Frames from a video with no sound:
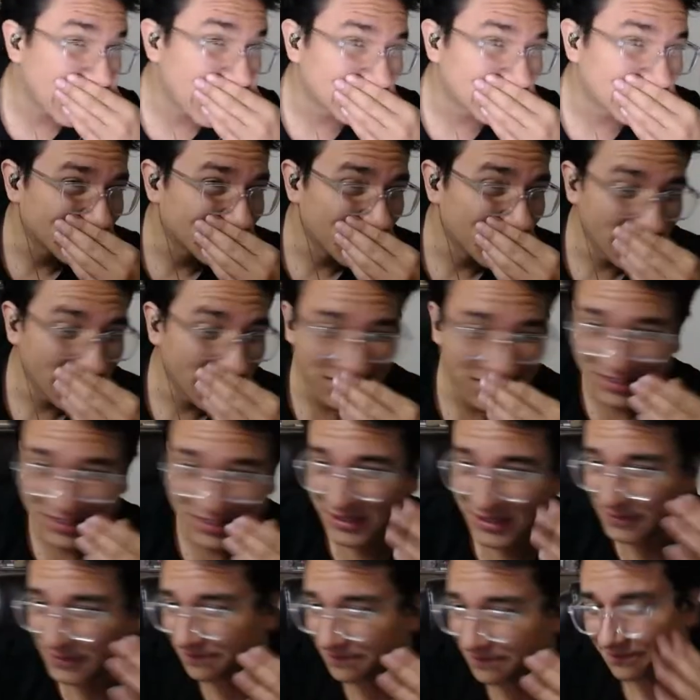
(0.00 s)
case.
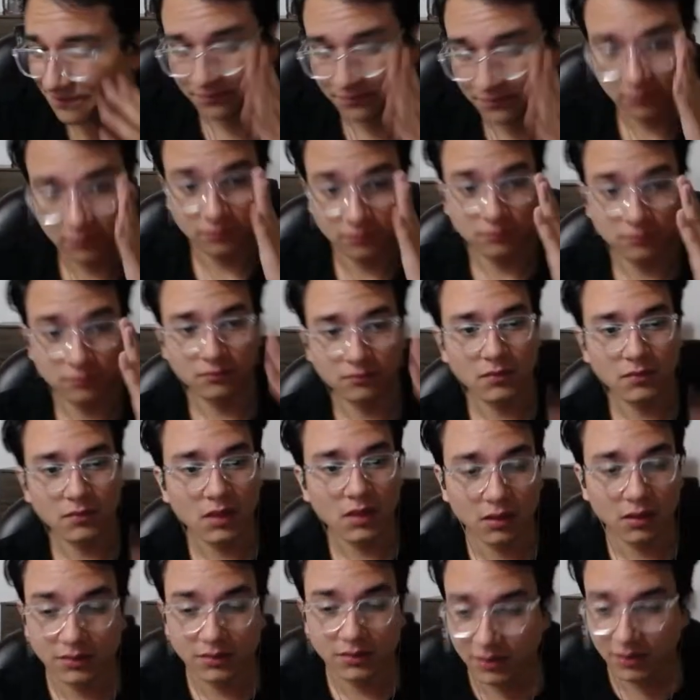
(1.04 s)
So
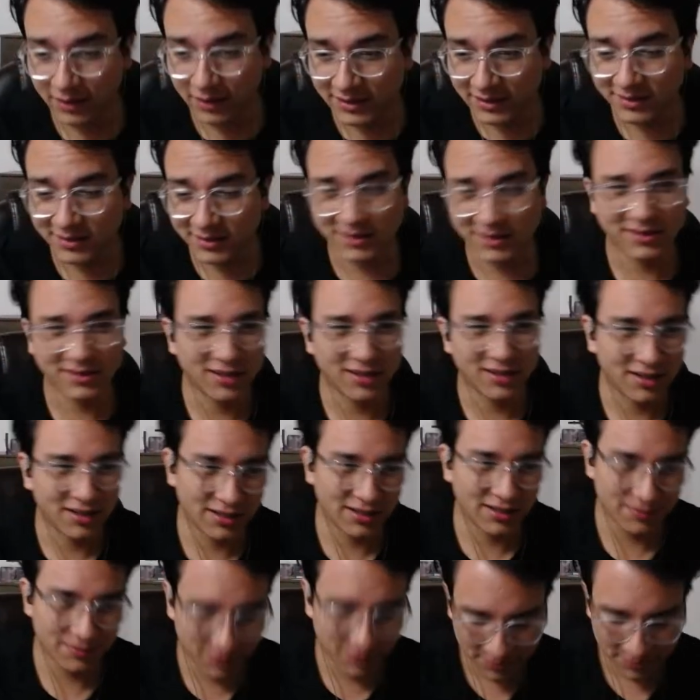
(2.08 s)
let's just not
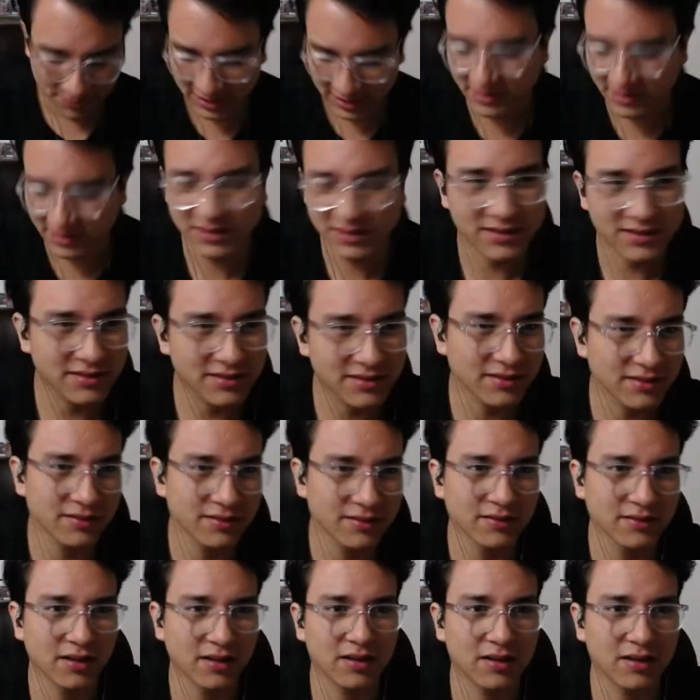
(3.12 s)
implement this.
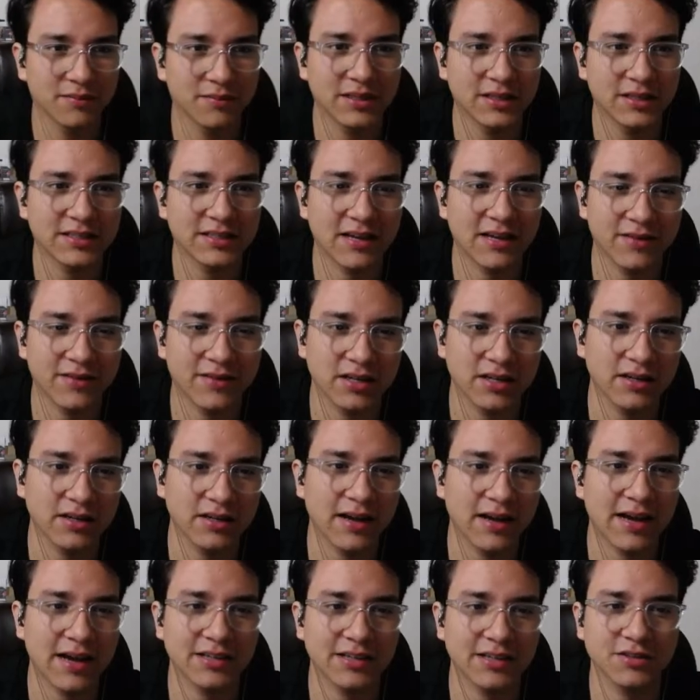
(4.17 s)
Let's have a
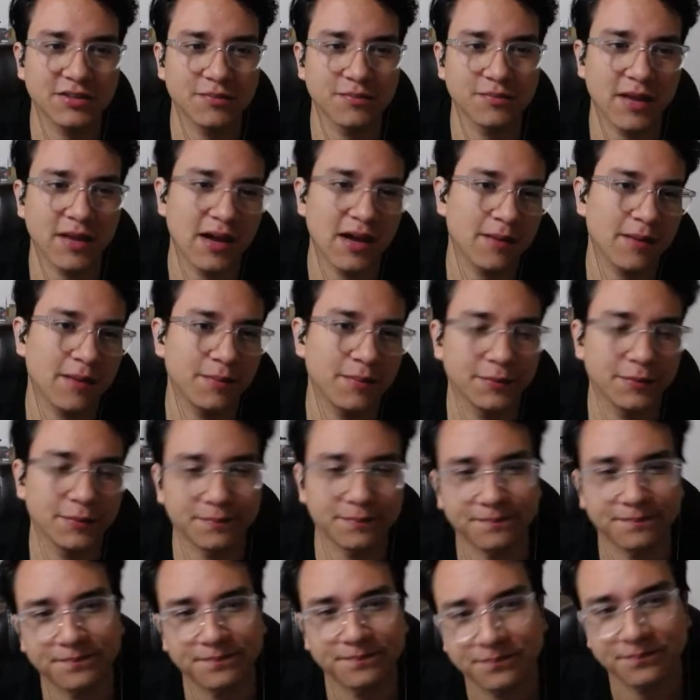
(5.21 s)
hash map
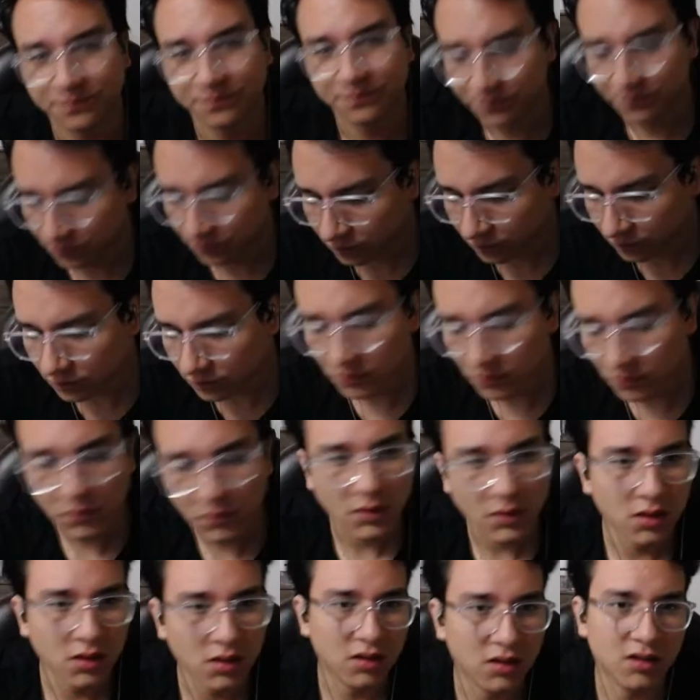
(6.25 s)

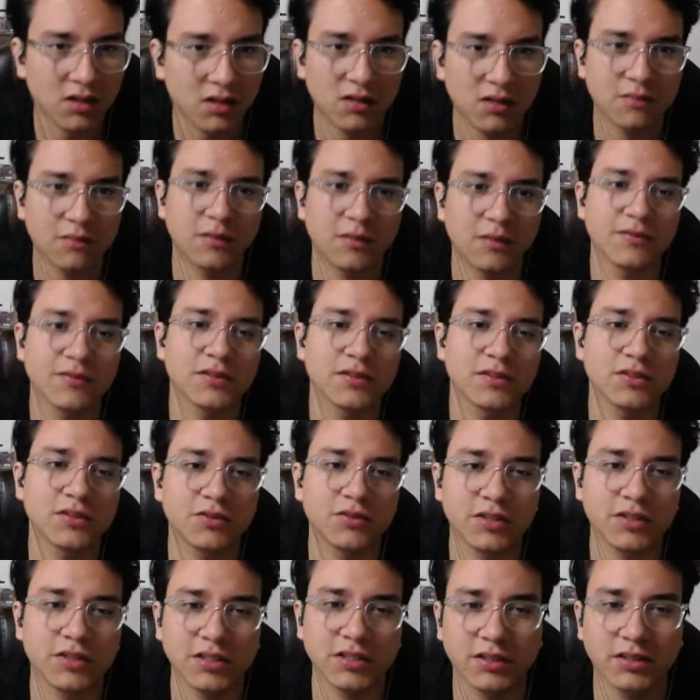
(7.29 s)
of a
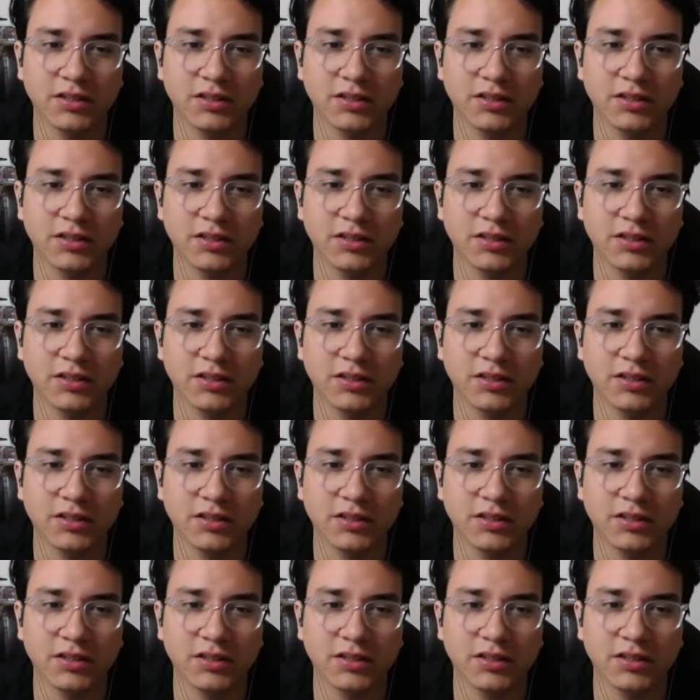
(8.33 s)
string.